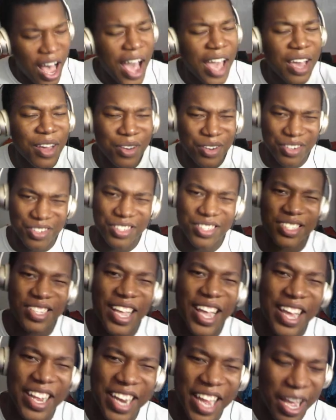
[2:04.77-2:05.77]
I
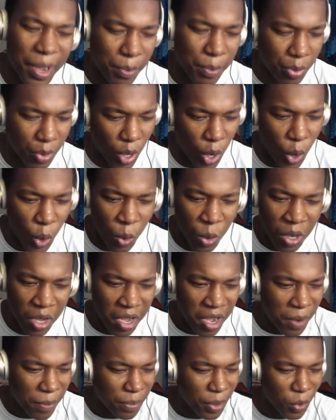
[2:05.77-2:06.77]
understand that, bro.
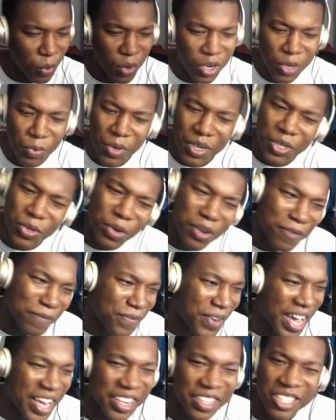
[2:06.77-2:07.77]
But what are we doing
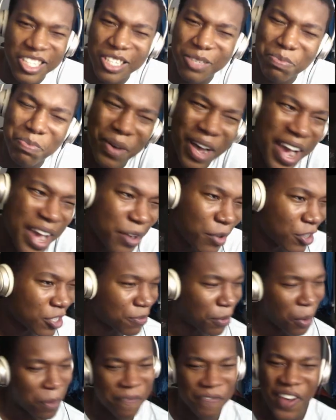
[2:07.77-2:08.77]
fighting
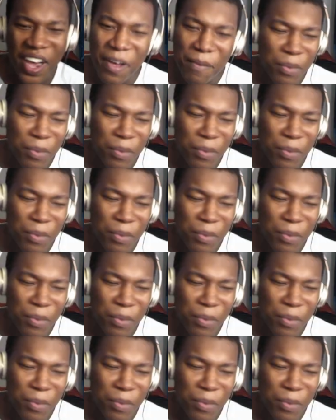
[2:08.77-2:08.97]
spiders, bro?